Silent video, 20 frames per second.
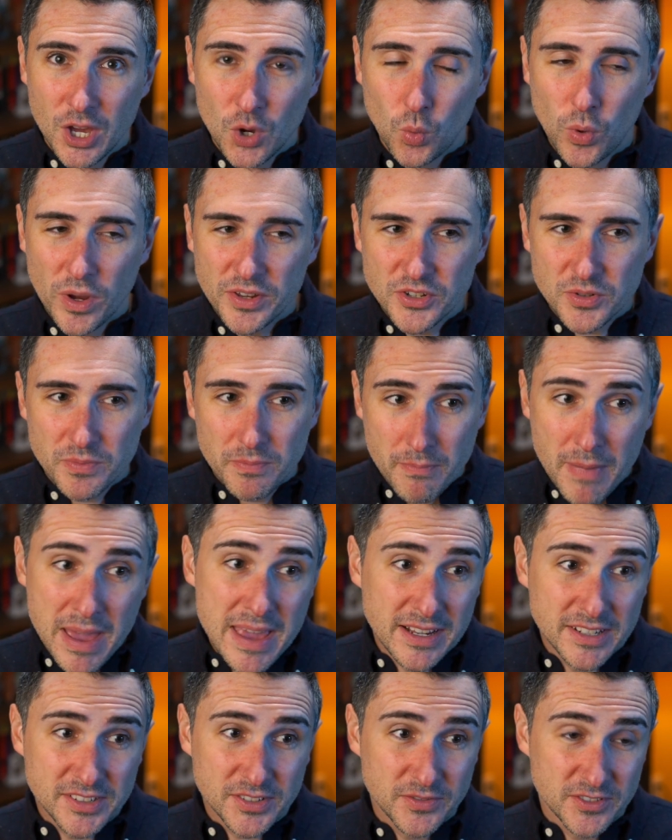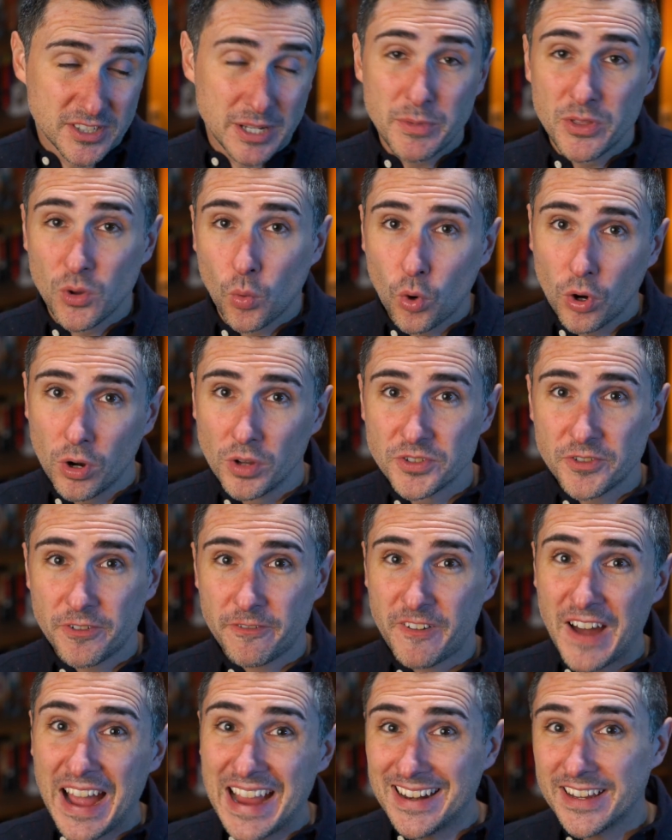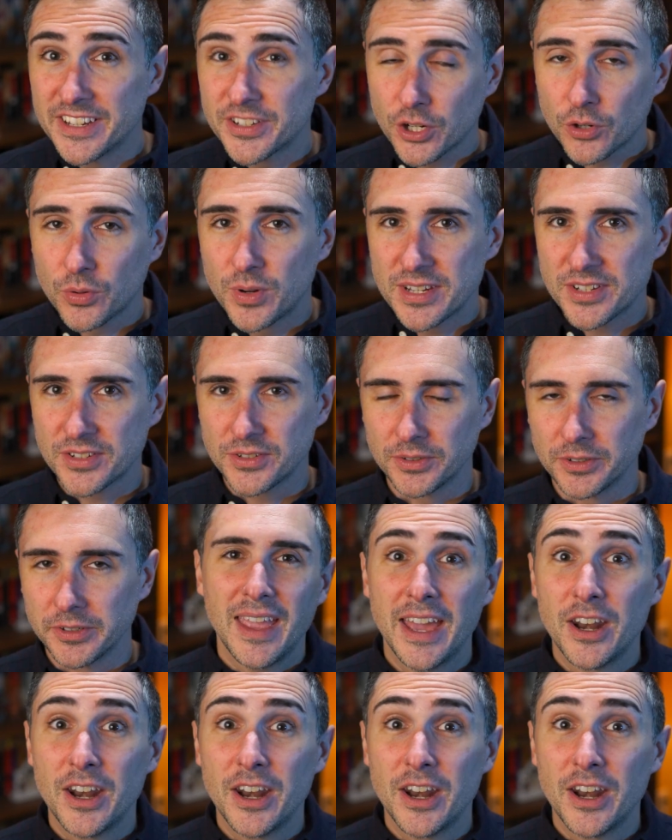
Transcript: which makes some of the world's finest crystal.